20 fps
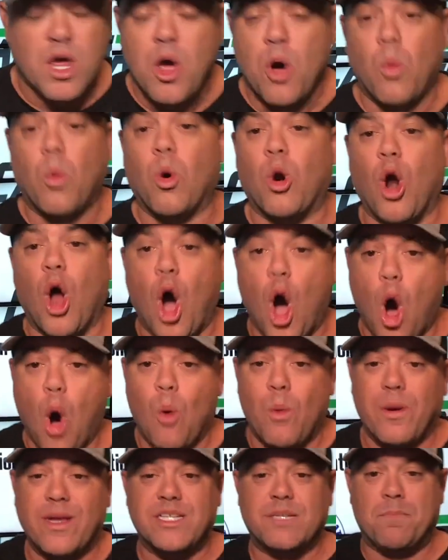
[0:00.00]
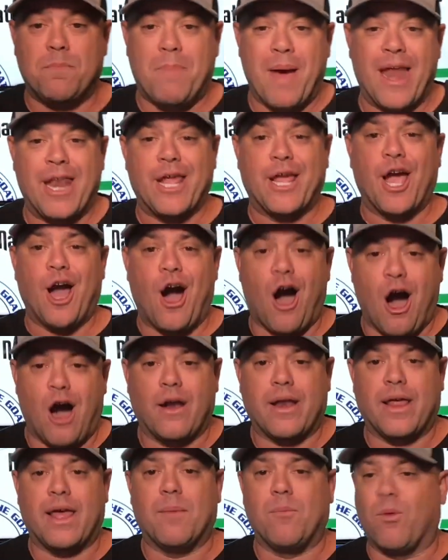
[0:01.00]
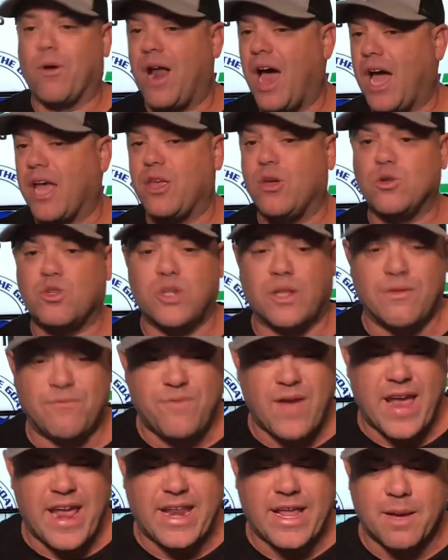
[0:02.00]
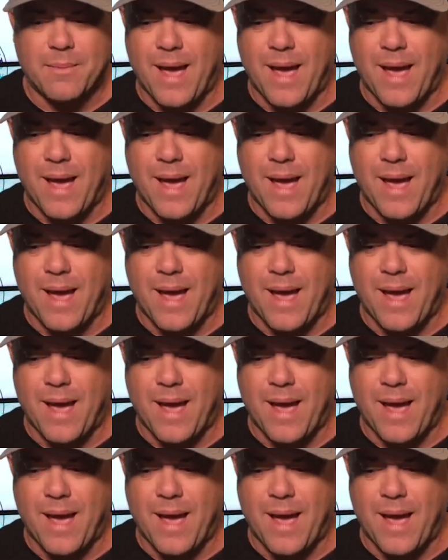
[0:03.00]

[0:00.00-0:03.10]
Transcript: We're always betting on him. We're not usually fading him.